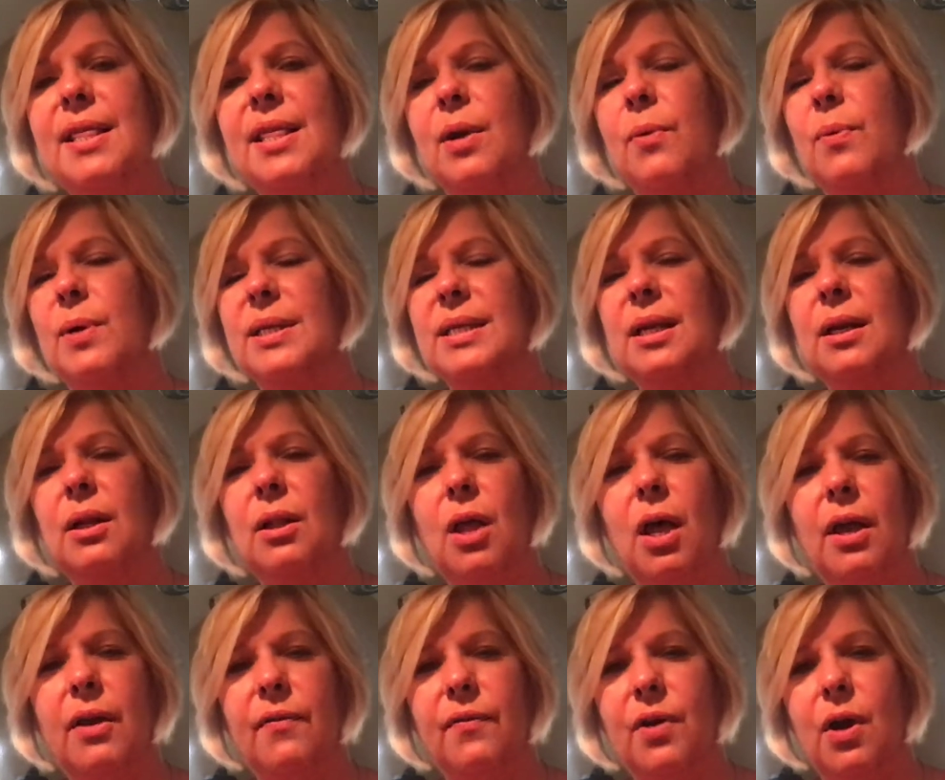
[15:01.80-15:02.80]
There wasn't a
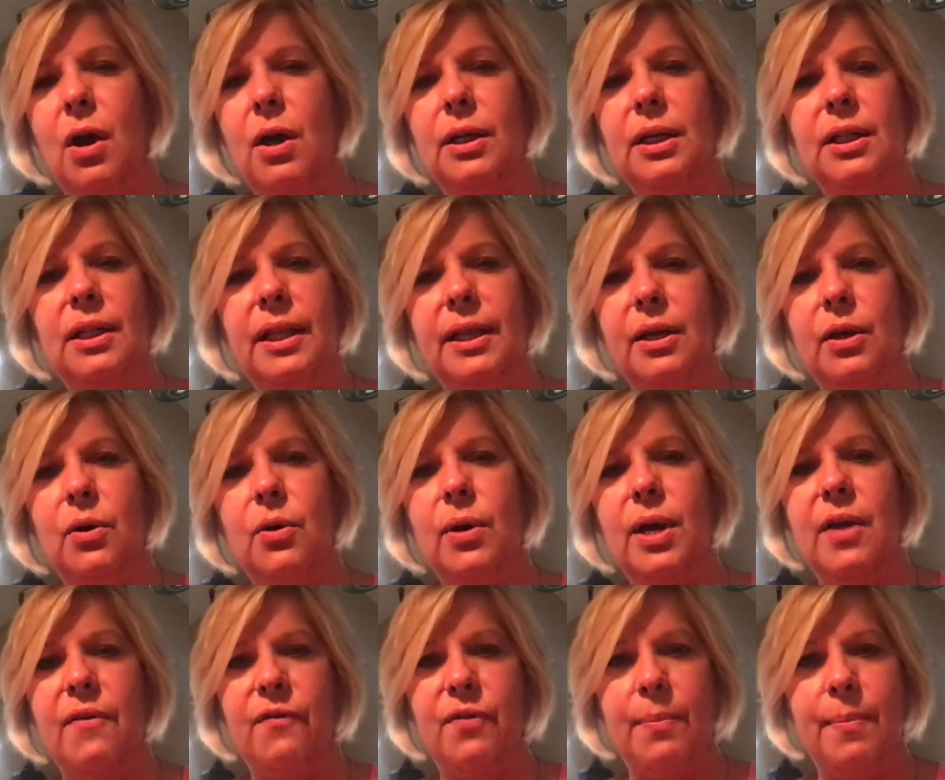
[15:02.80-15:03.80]
lot of non-clinical
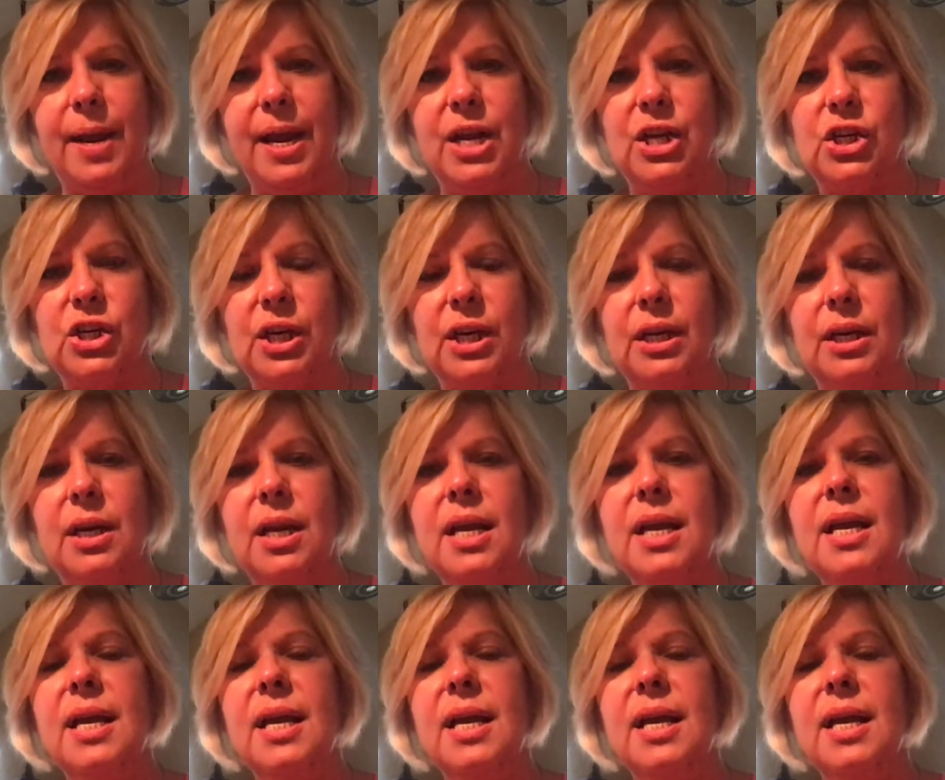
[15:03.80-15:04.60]
information.